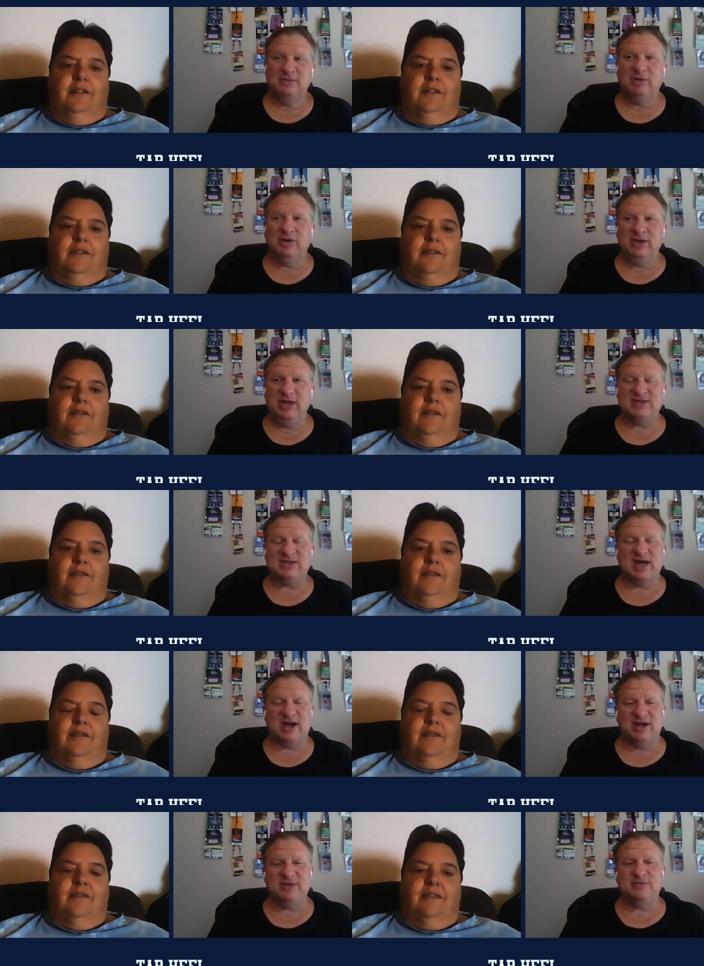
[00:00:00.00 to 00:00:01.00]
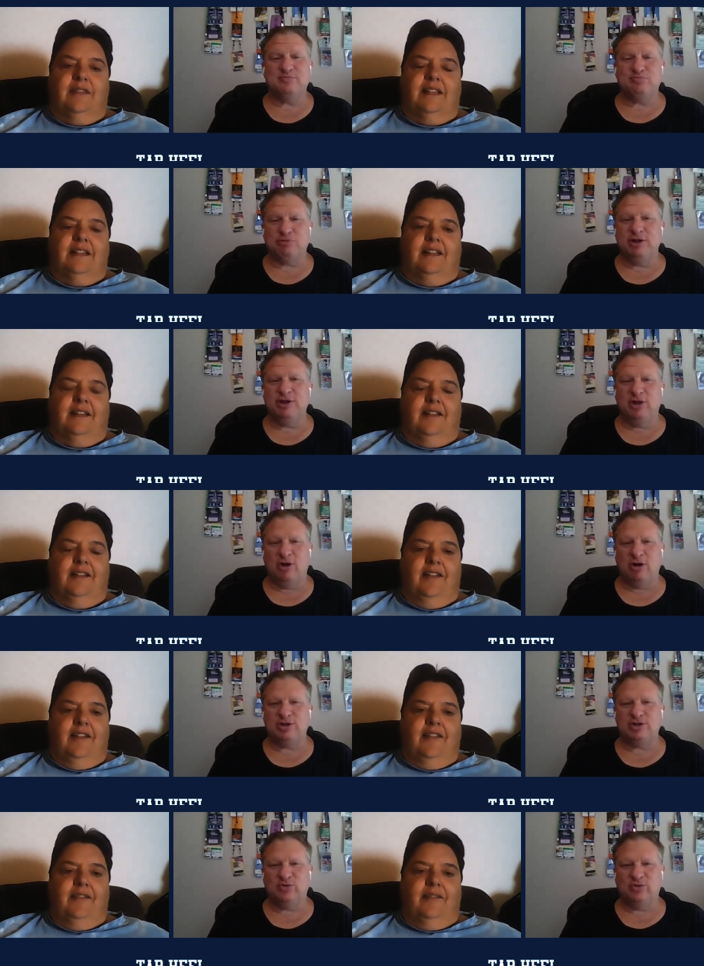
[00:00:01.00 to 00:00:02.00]
Speaker 1: Well, he's got a pretty
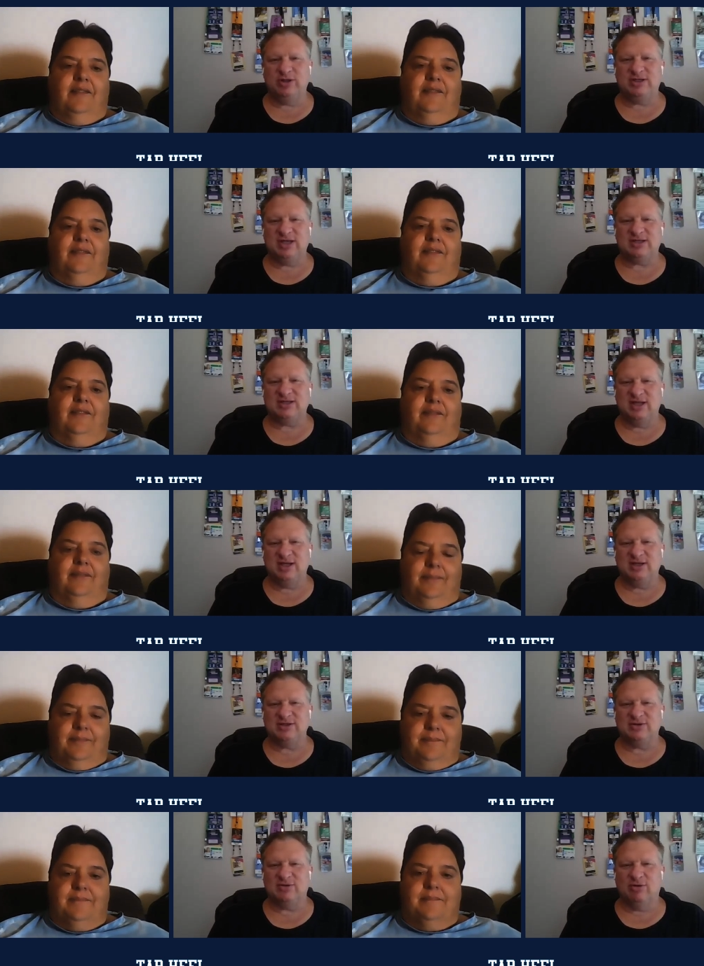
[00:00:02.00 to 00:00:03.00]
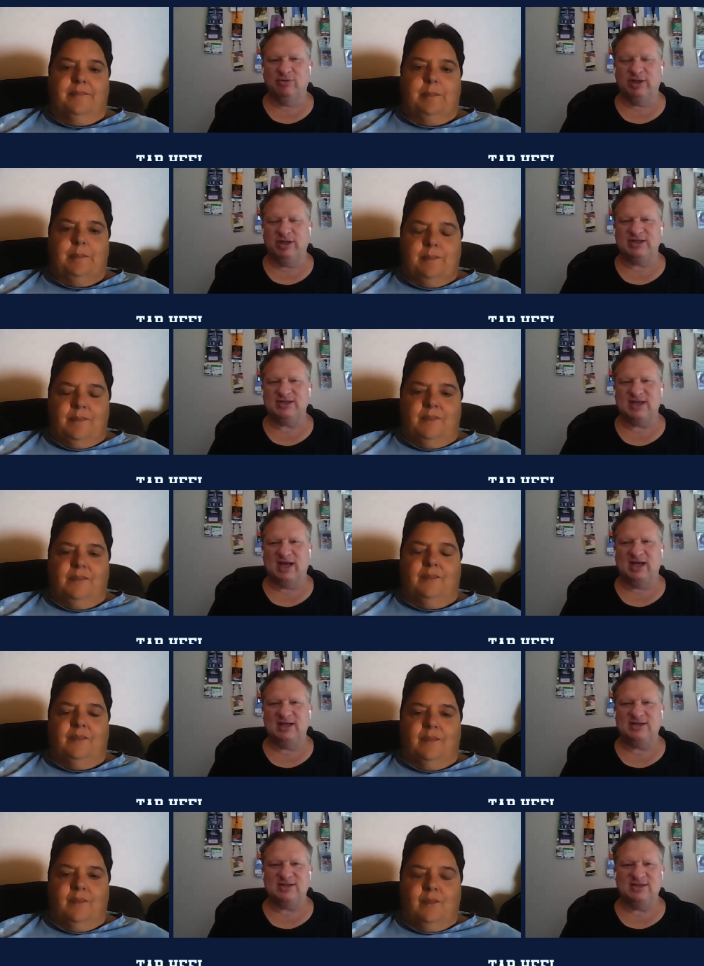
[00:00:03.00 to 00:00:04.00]
large toy chest that is growing in
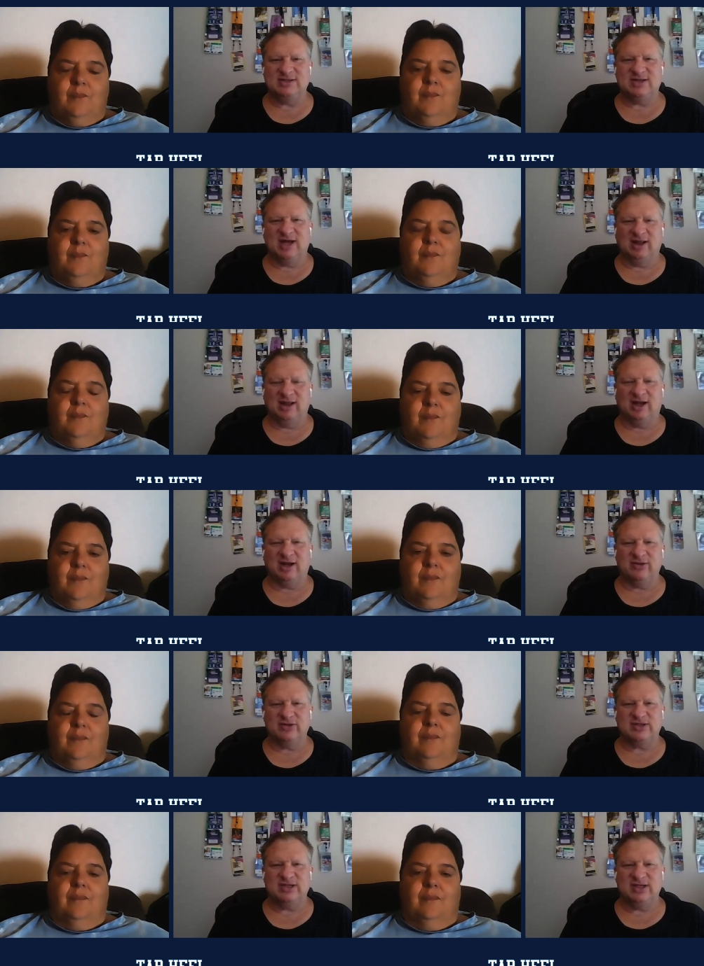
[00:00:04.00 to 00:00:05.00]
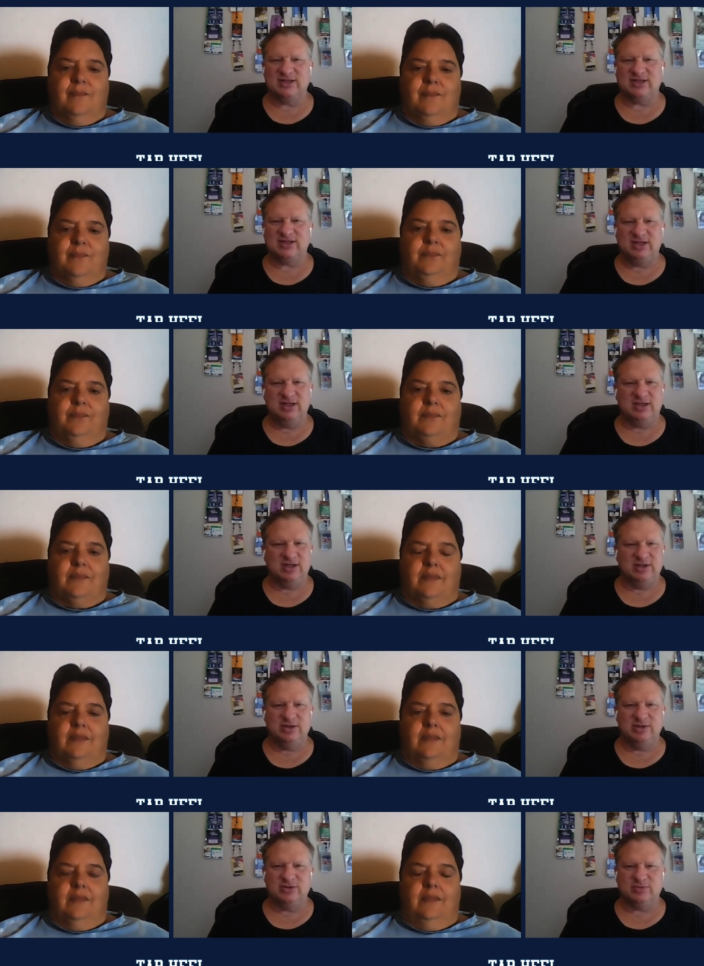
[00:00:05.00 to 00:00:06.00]
size, and he's got a lot of those kids that he can
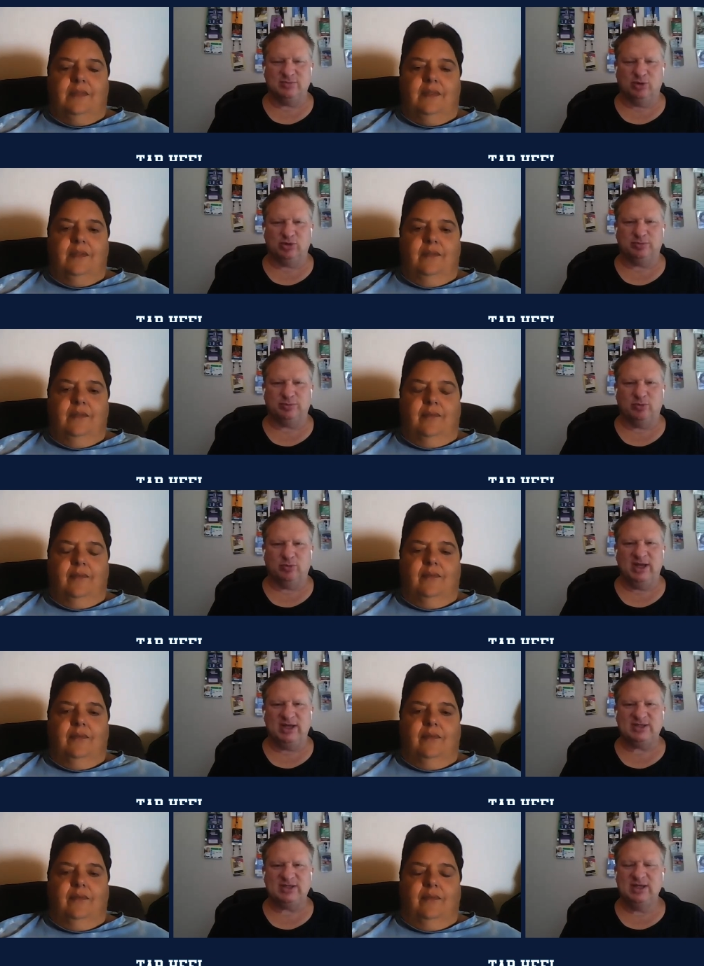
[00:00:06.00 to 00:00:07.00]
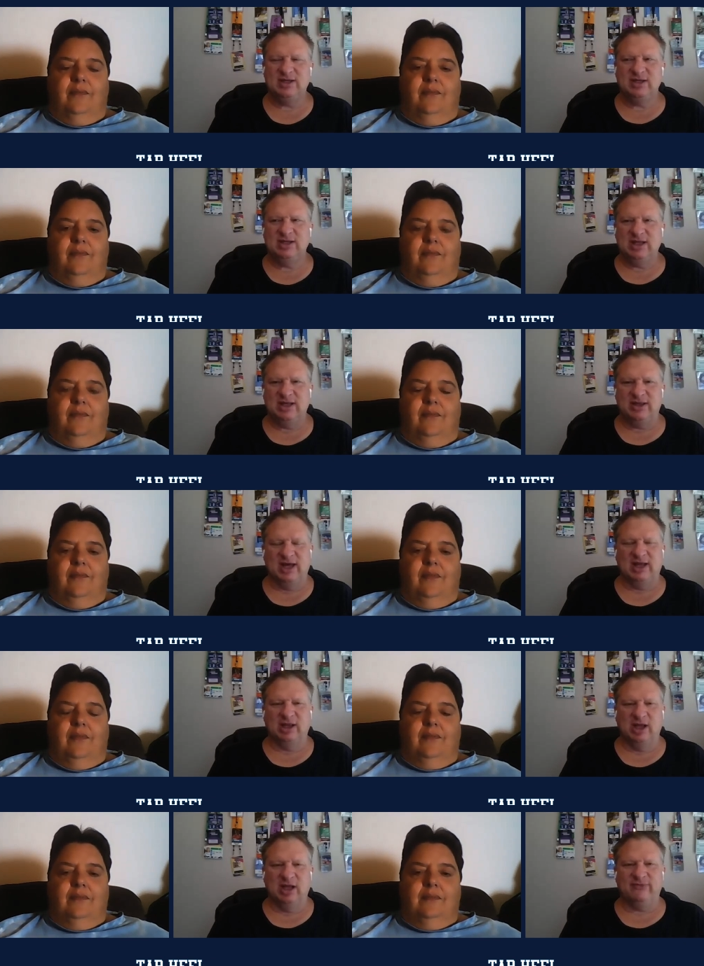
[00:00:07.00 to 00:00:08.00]
use multiple ways they
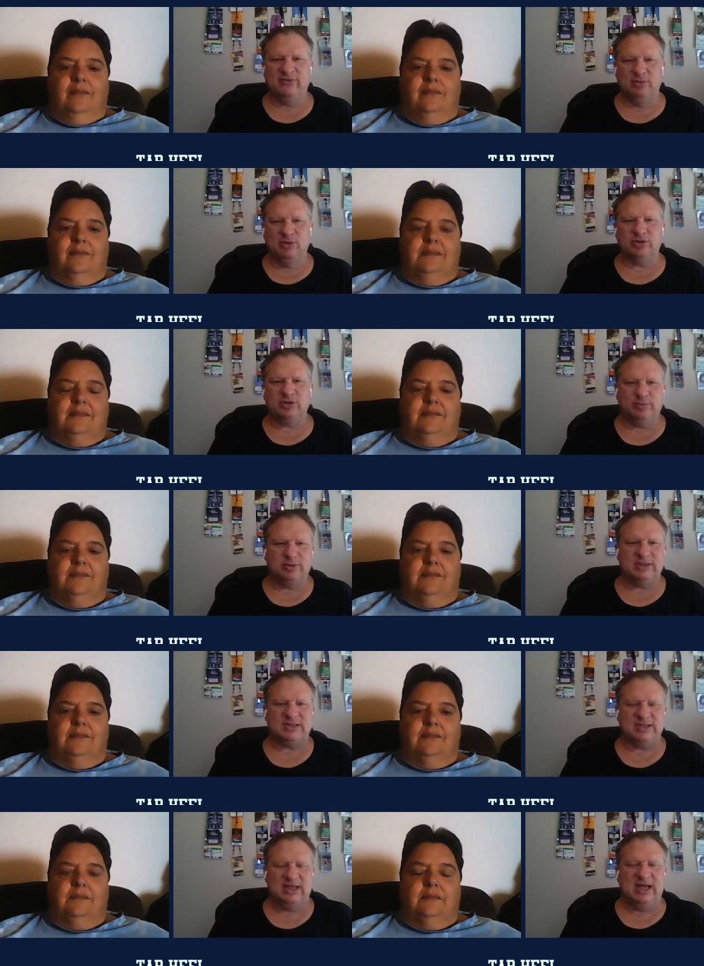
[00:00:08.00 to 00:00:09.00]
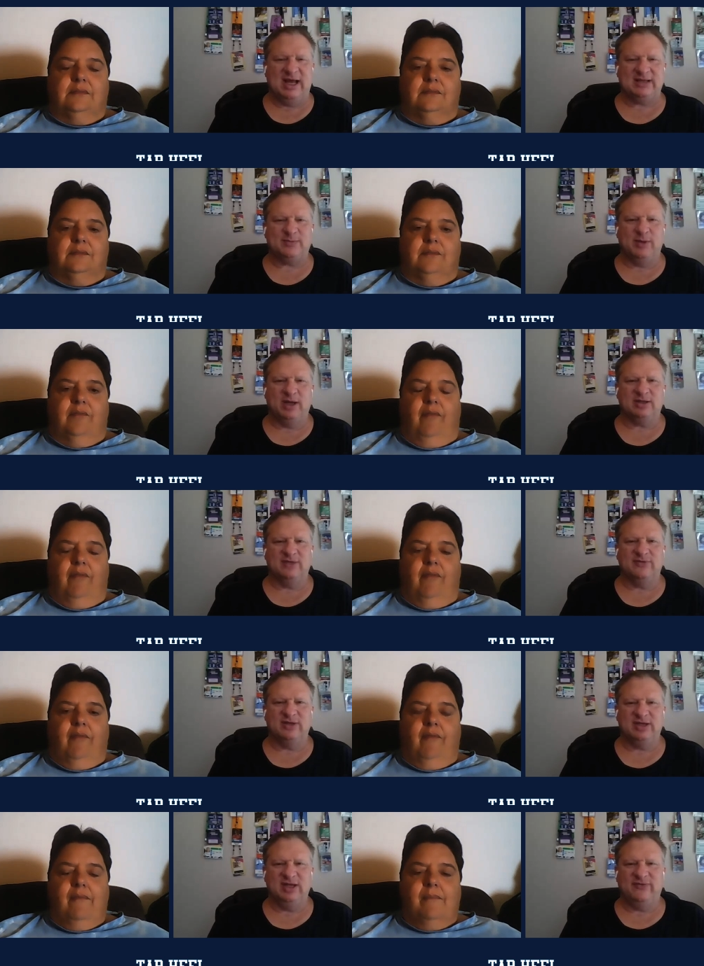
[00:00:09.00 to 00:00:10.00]
love the multiplicity aspect of
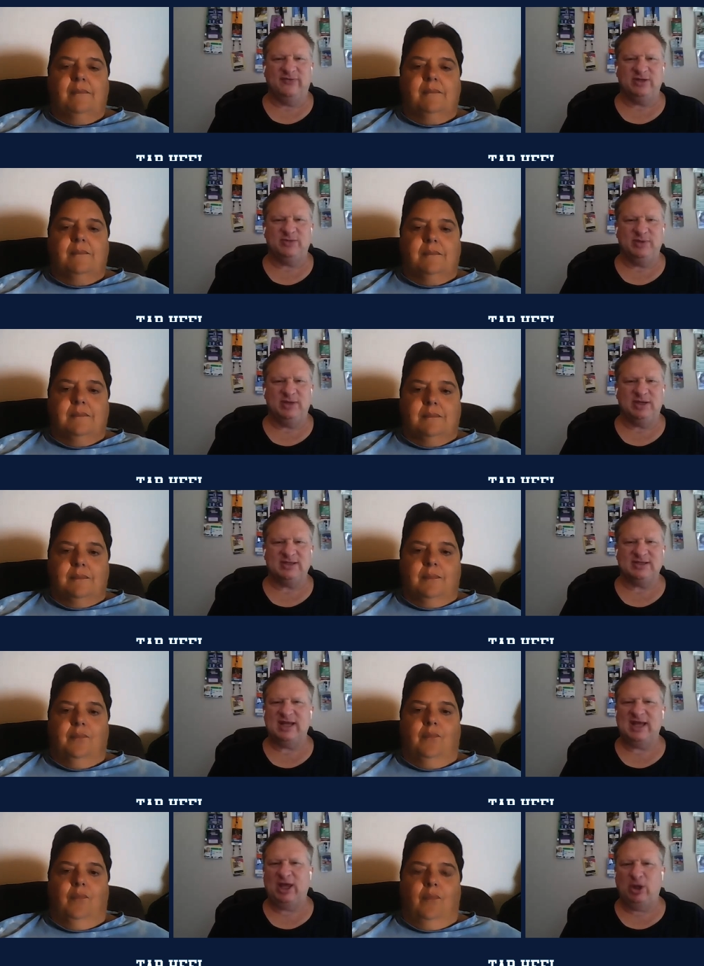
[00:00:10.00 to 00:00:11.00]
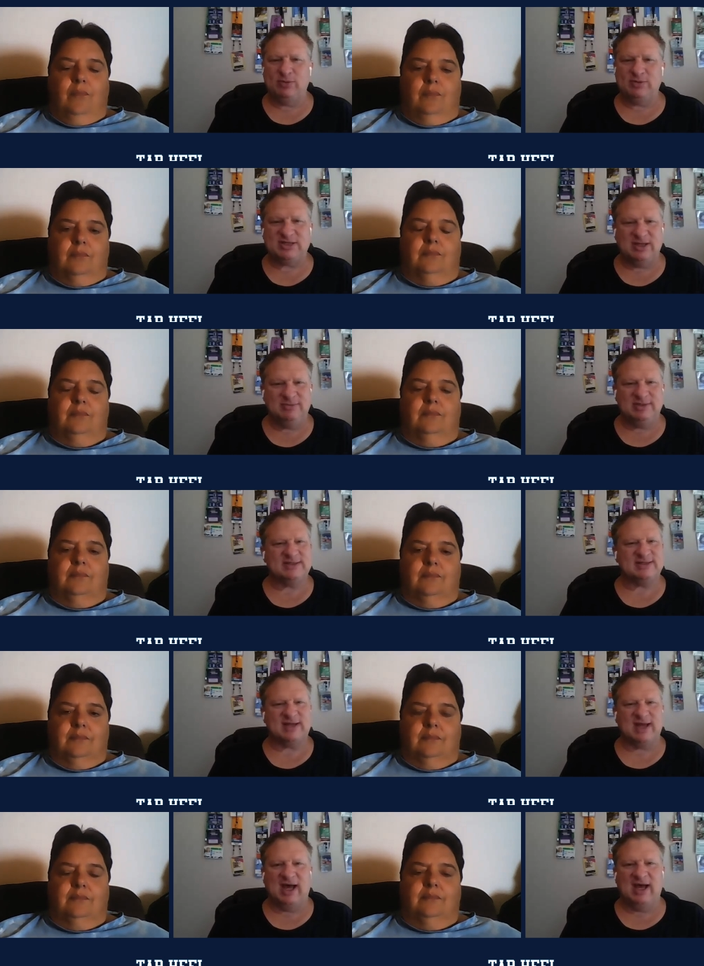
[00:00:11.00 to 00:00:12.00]
the defense because it helps them
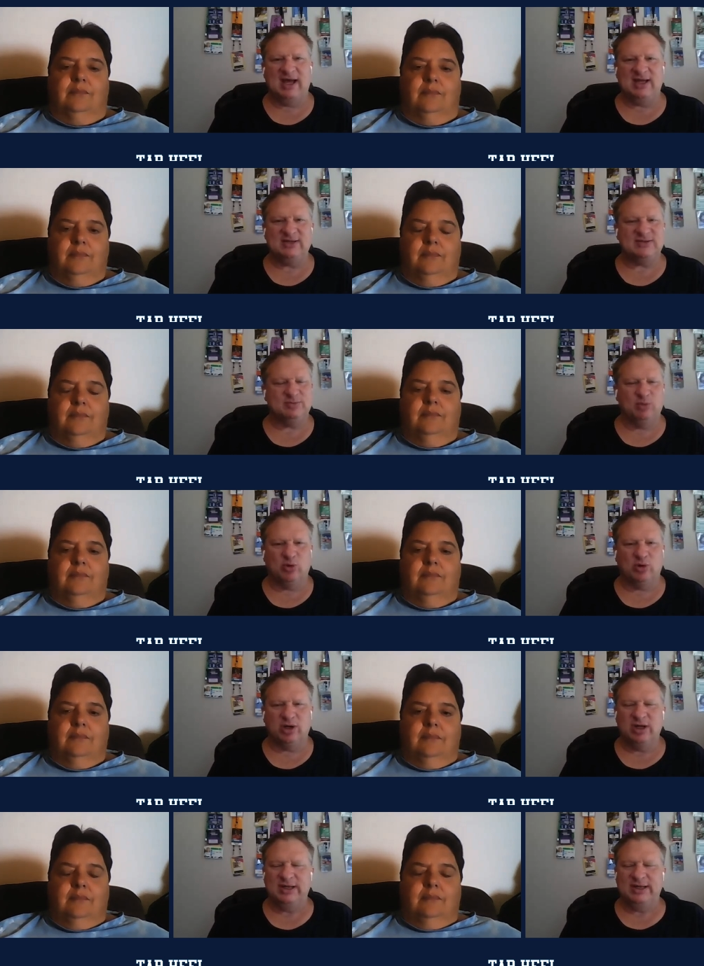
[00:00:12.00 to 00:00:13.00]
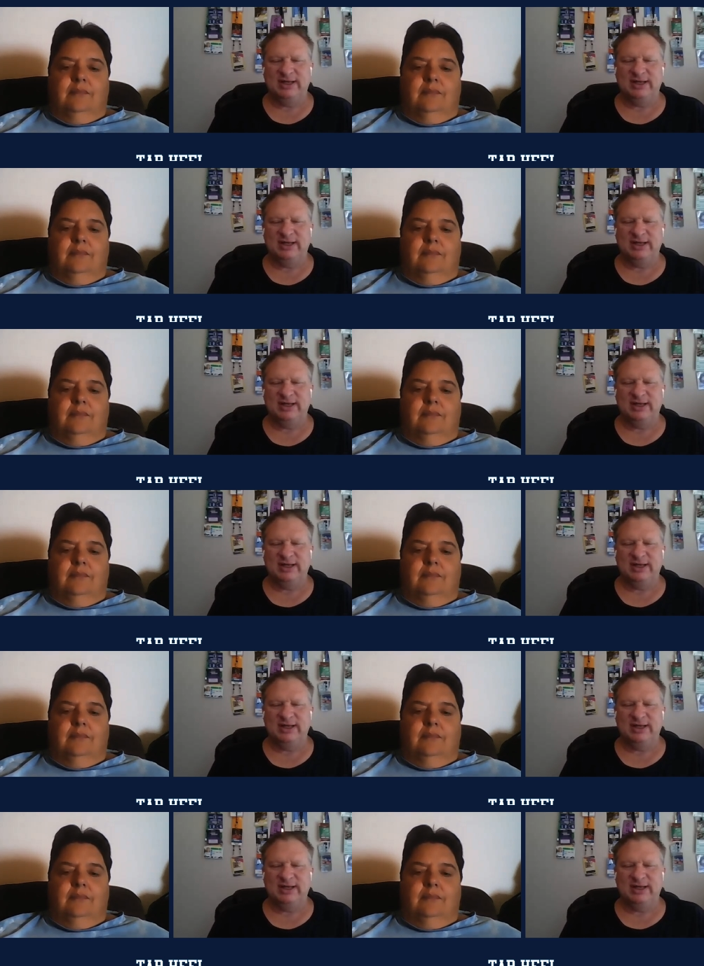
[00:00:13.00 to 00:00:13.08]
disguise more.